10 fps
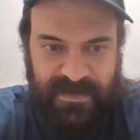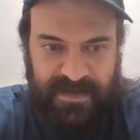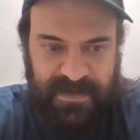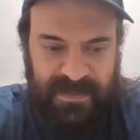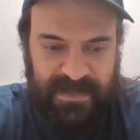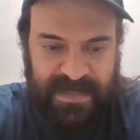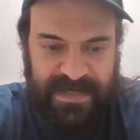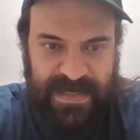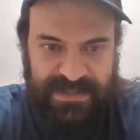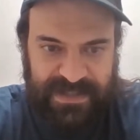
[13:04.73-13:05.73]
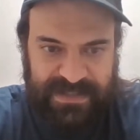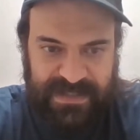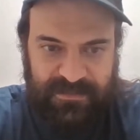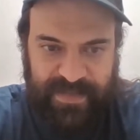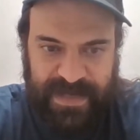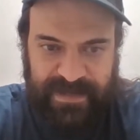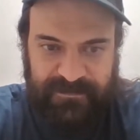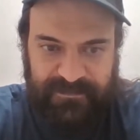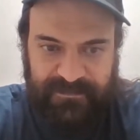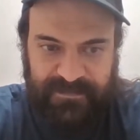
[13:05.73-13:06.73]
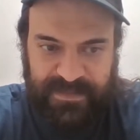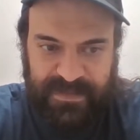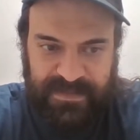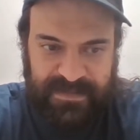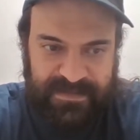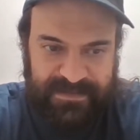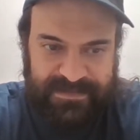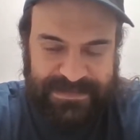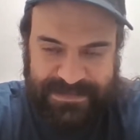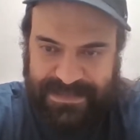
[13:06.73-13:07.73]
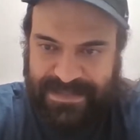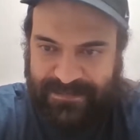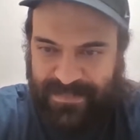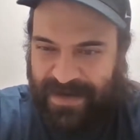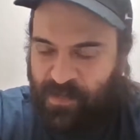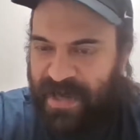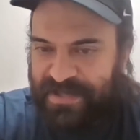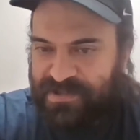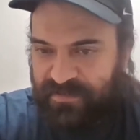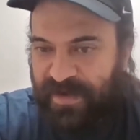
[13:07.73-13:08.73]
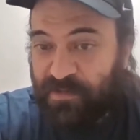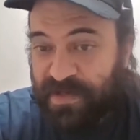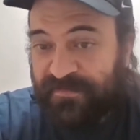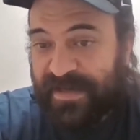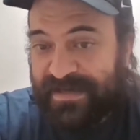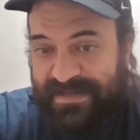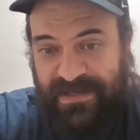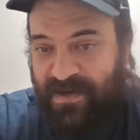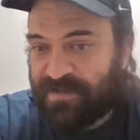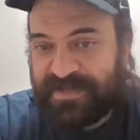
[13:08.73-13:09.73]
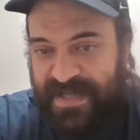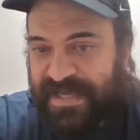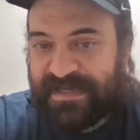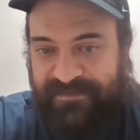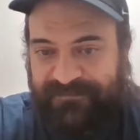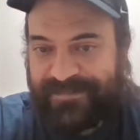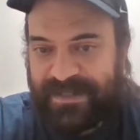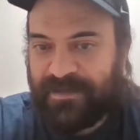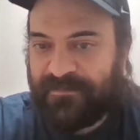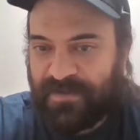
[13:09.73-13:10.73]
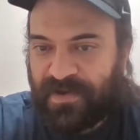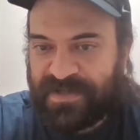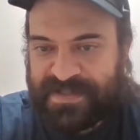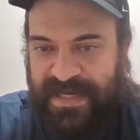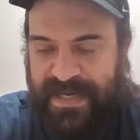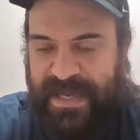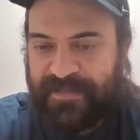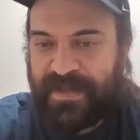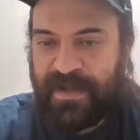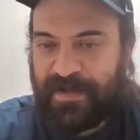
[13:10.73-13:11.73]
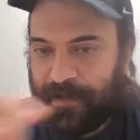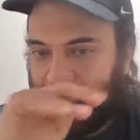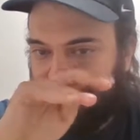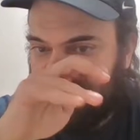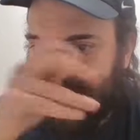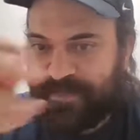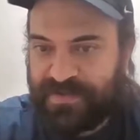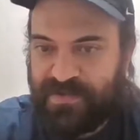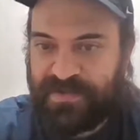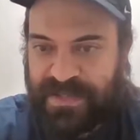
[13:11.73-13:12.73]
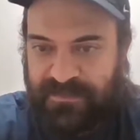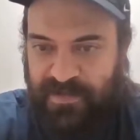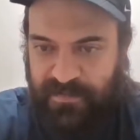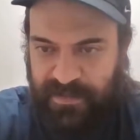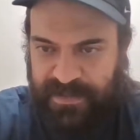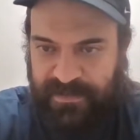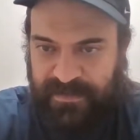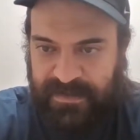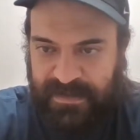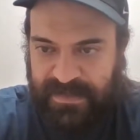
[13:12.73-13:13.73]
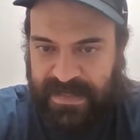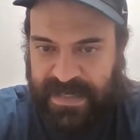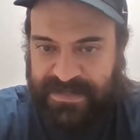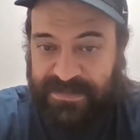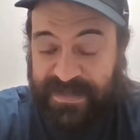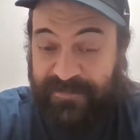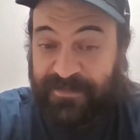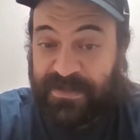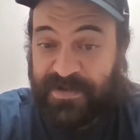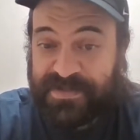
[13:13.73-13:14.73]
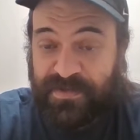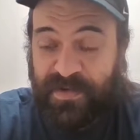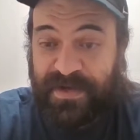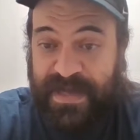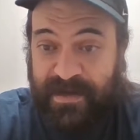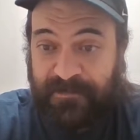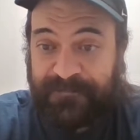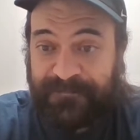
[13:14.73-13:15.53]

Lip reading: I actually didn't bet it. I wanted to. If I would have, I would have taken, Florida State and the under and the Duke team total under. And it's definitely low scoring now.